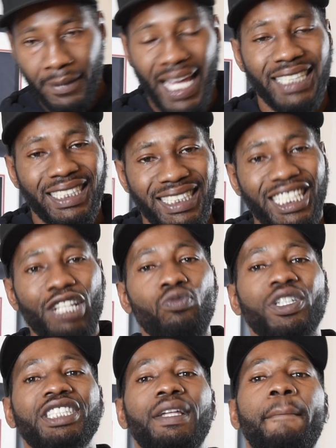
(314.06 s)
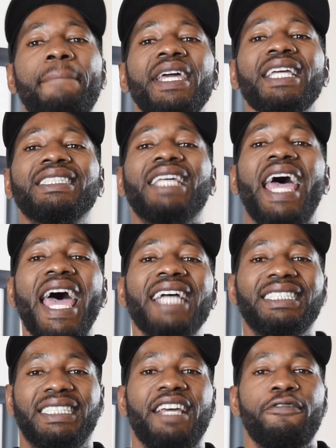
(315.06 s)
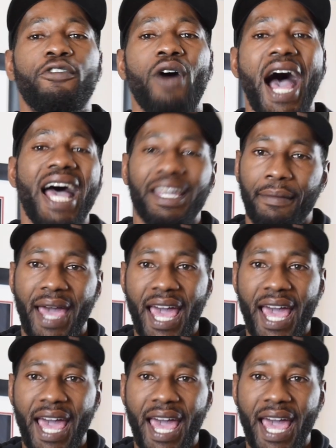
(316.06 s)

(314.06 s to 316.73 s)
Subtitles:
And she was the biggest asset for I Am